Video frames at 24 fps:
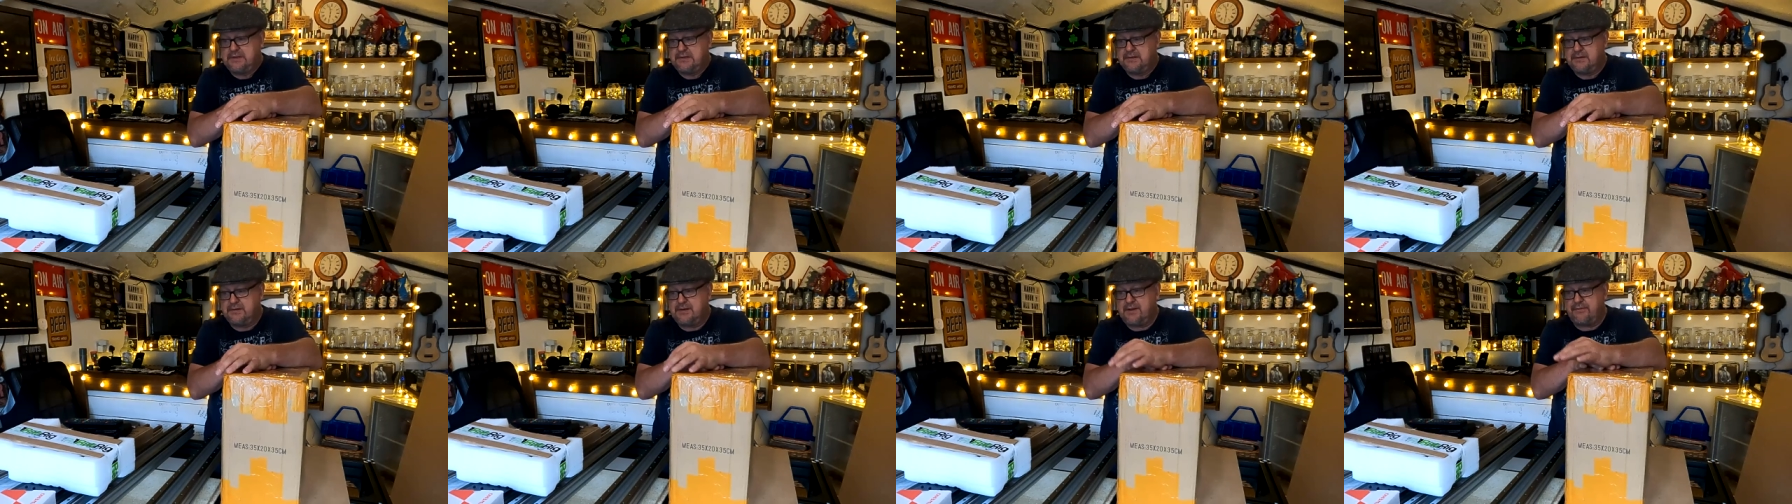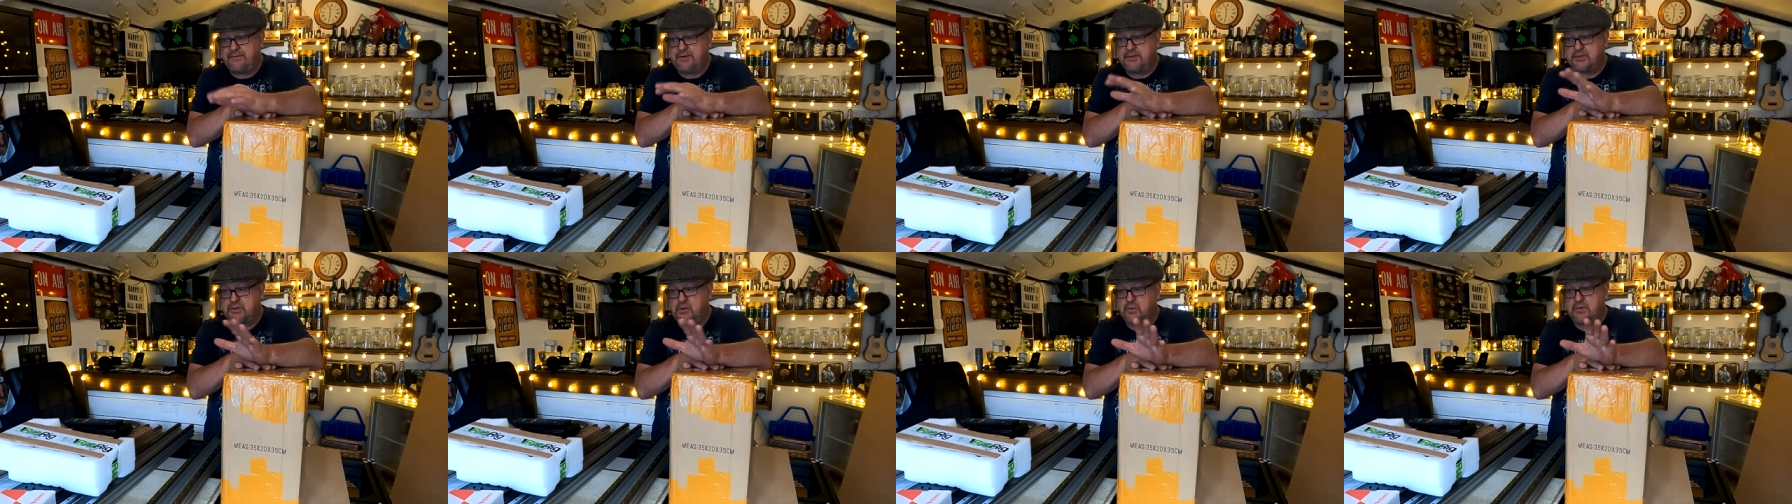nothing
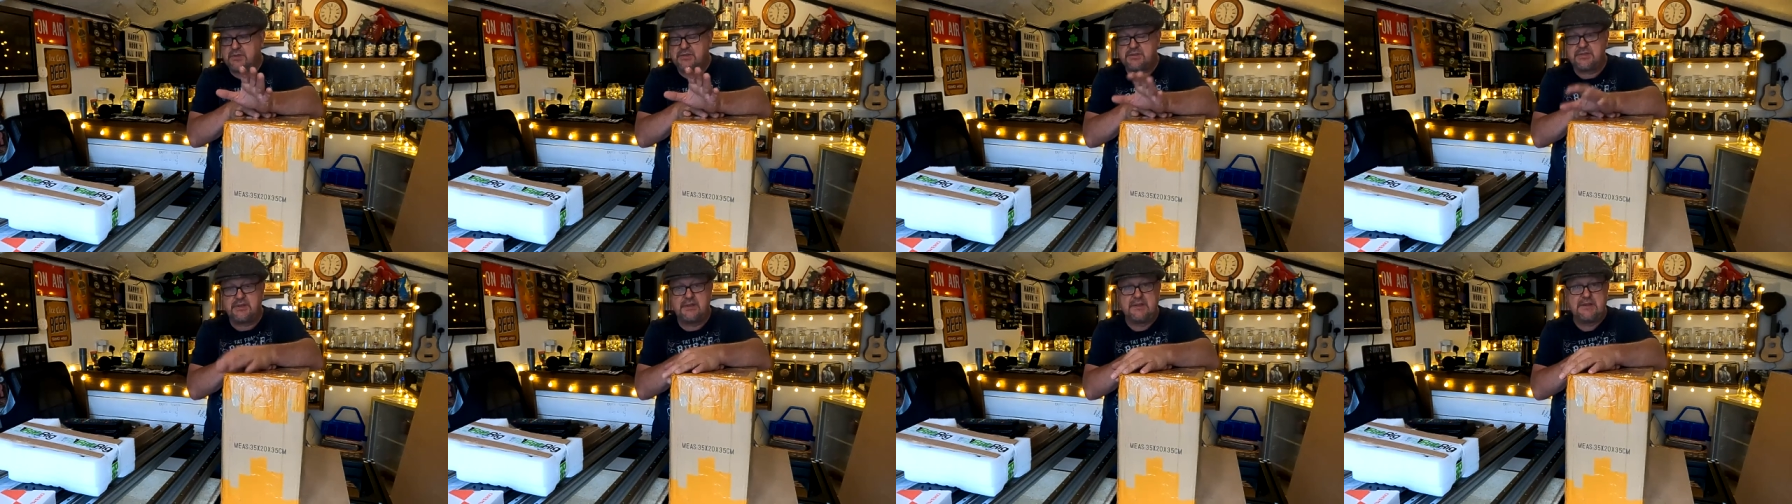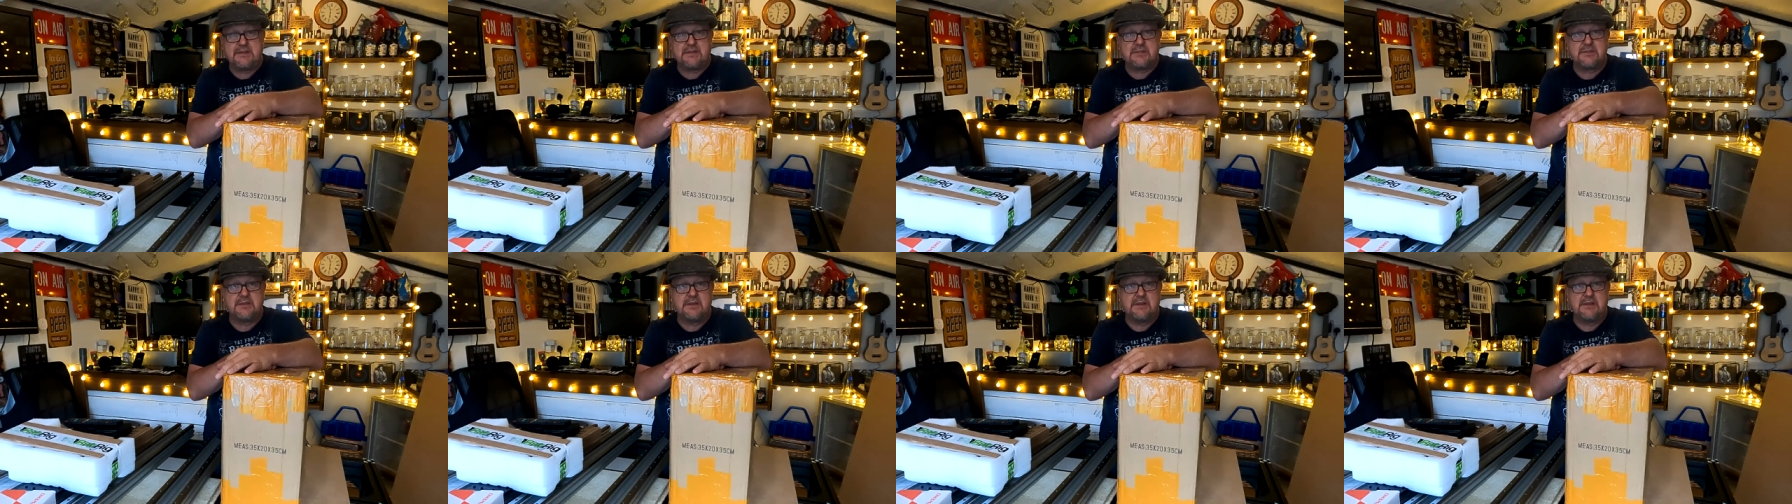to do with
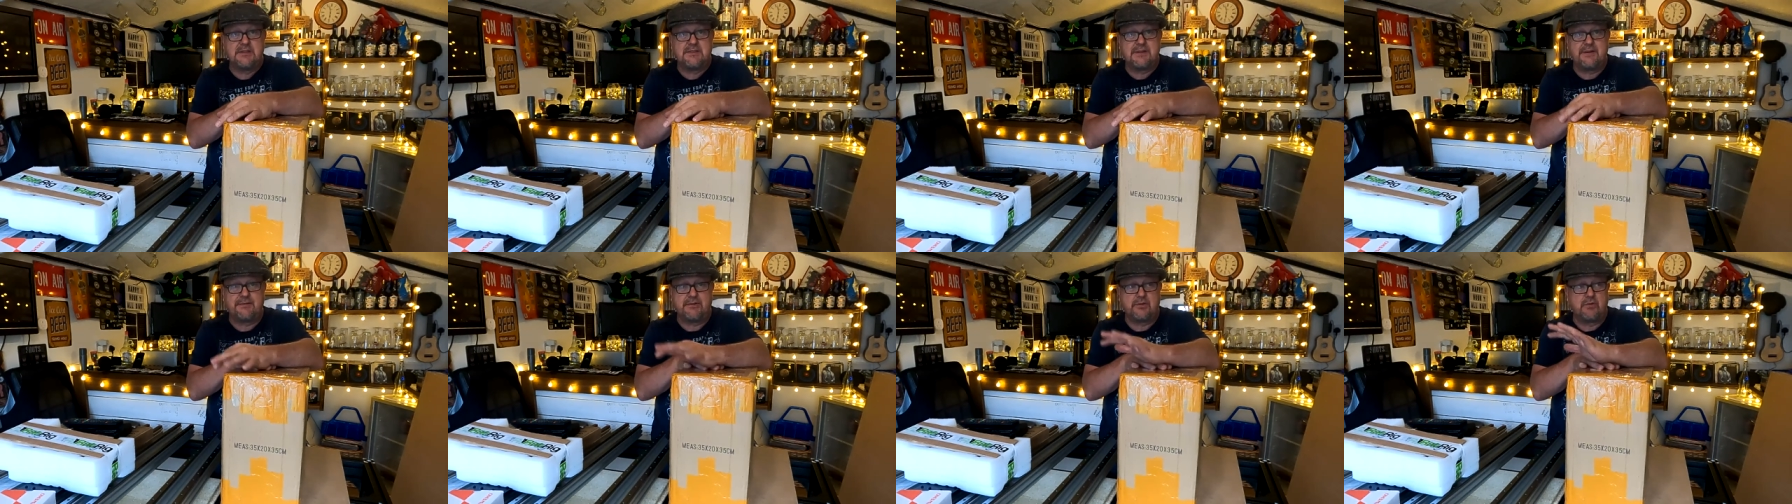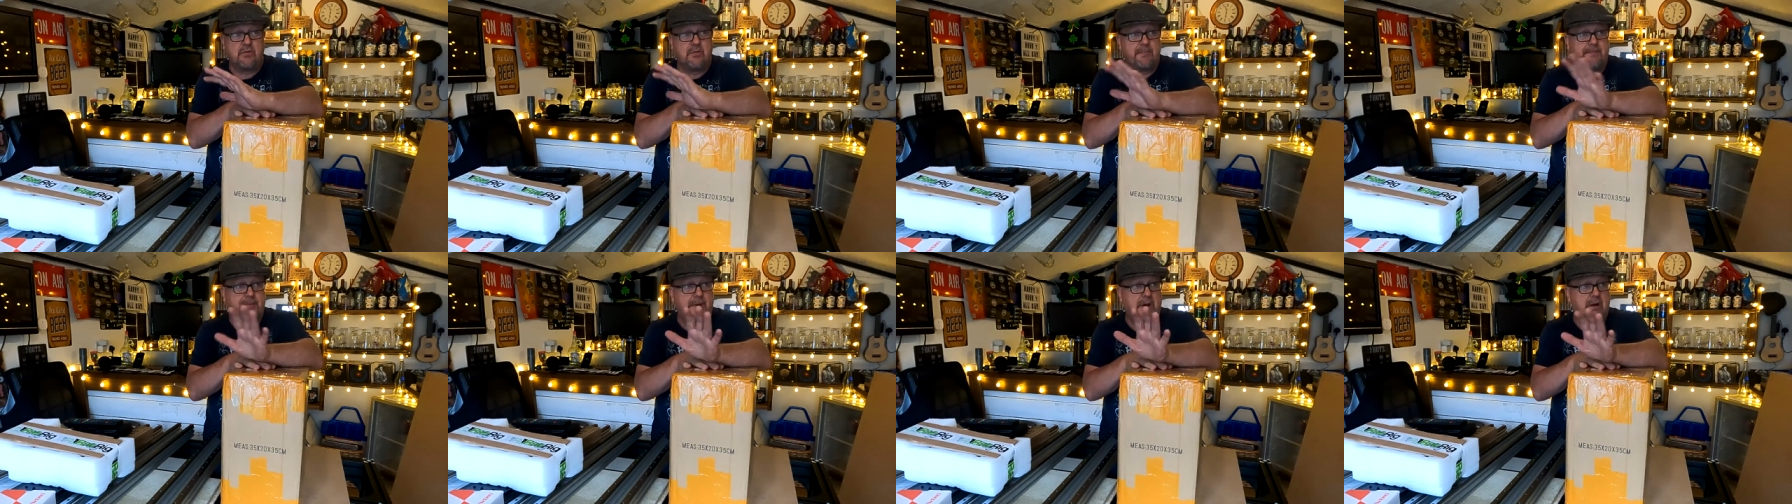CNCs, nothing to do
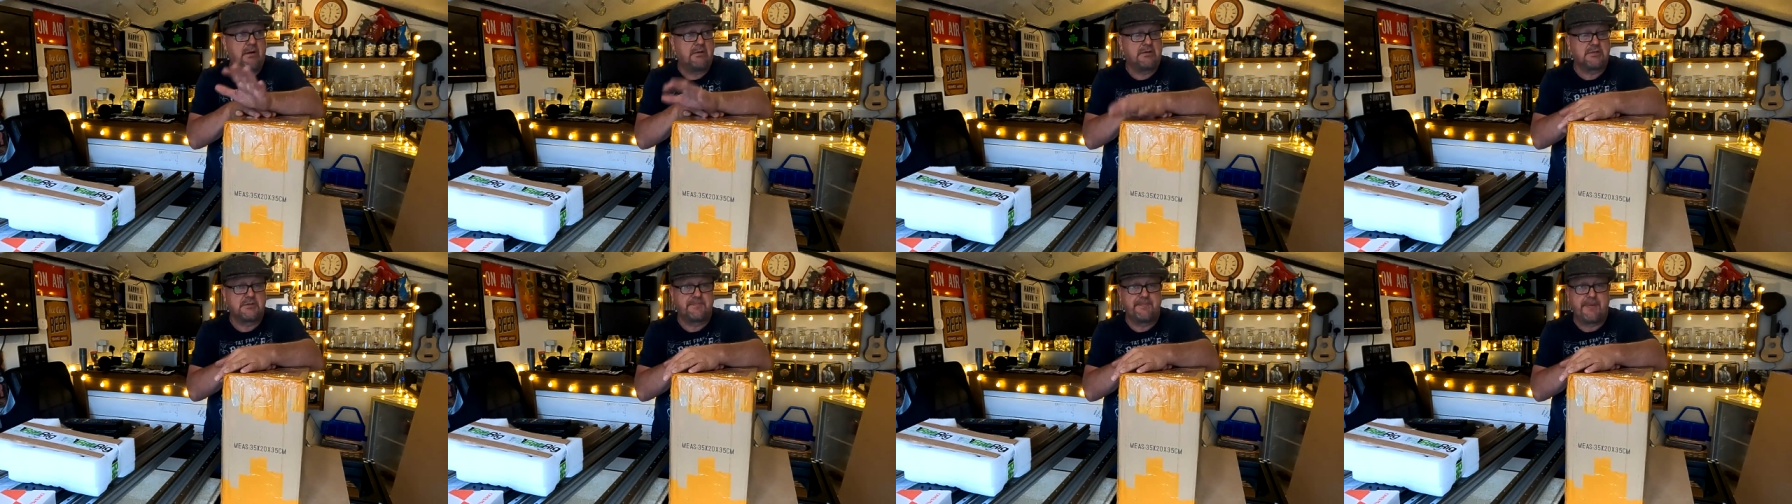with bars,